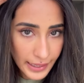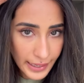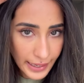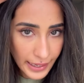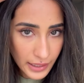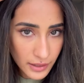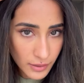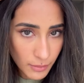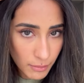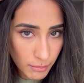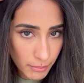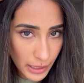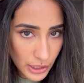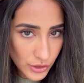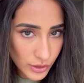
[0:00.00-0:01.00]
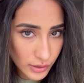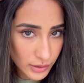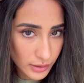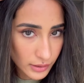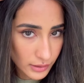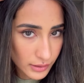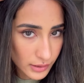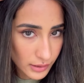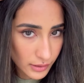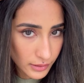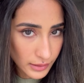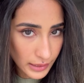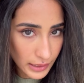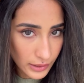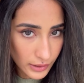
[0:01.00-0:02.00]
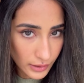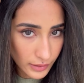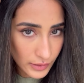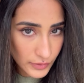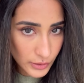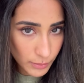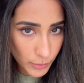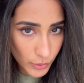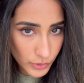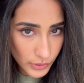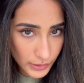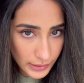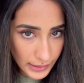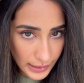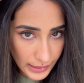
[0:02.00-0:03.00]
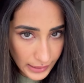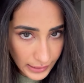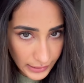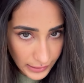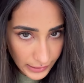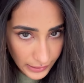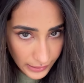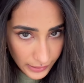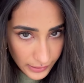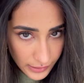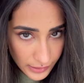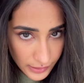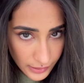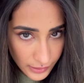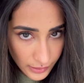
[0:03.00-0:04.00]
and measure the concerned area if suppose your thinning is